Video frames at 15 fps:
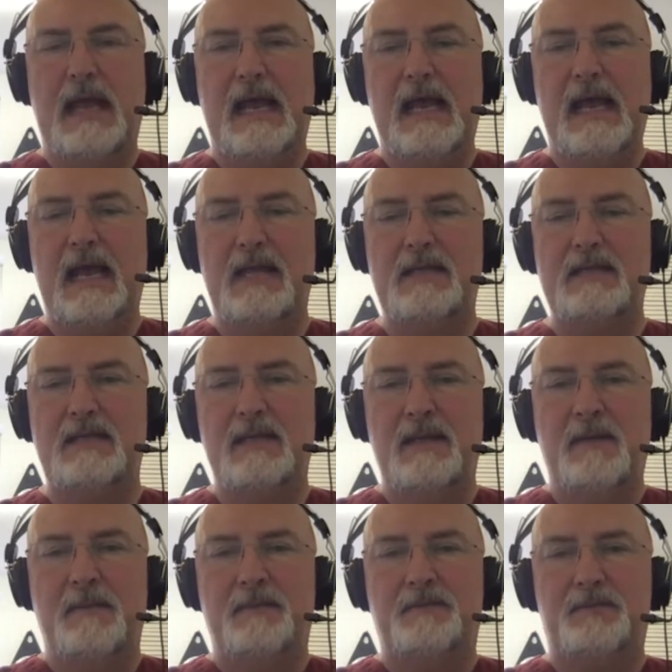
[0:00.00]
And
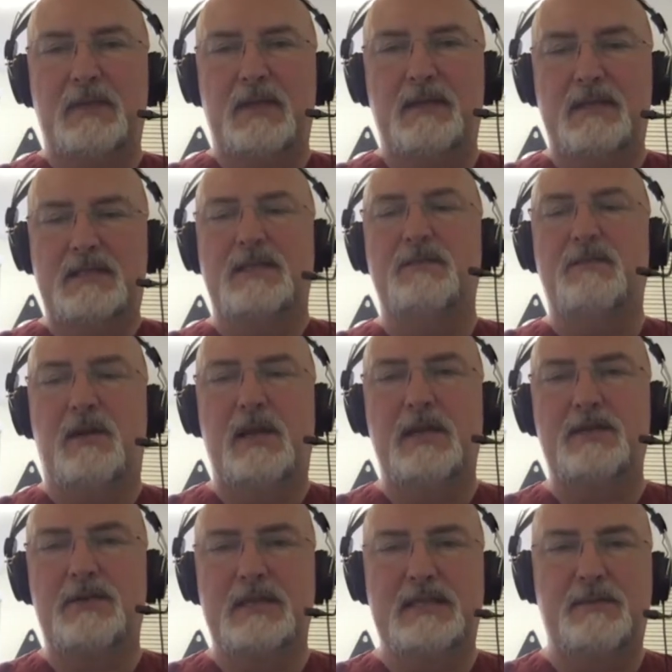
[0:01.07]
this is a
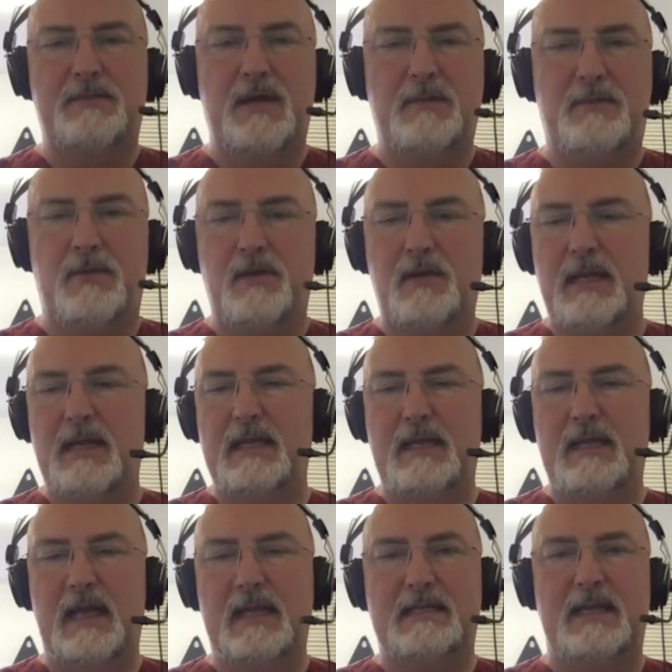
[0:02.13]
very interesting paper.
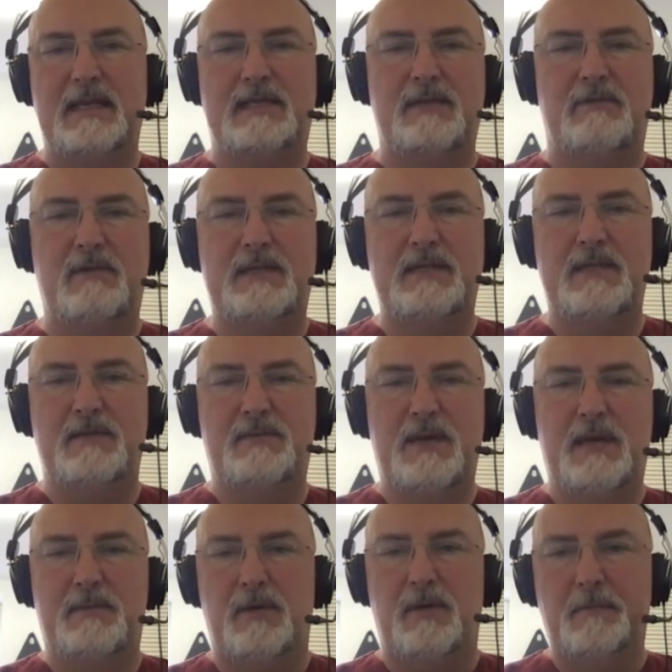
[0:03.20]
It's, it's, it's a recent
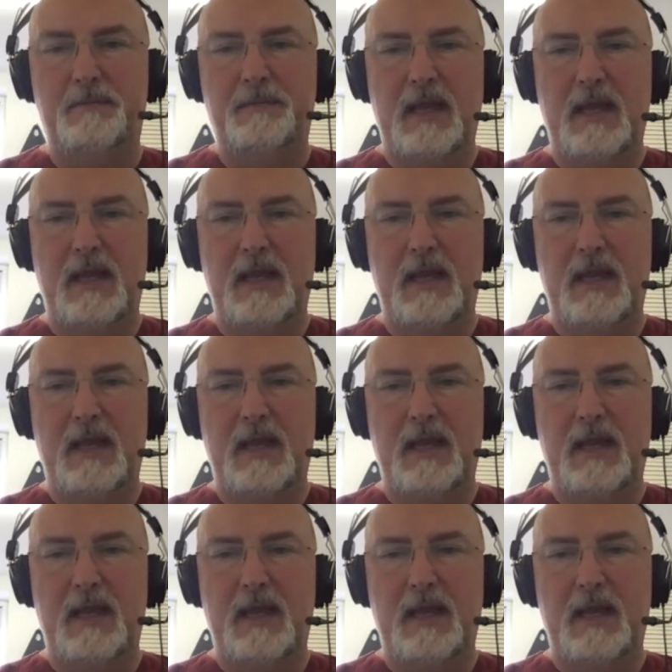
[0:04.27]
paper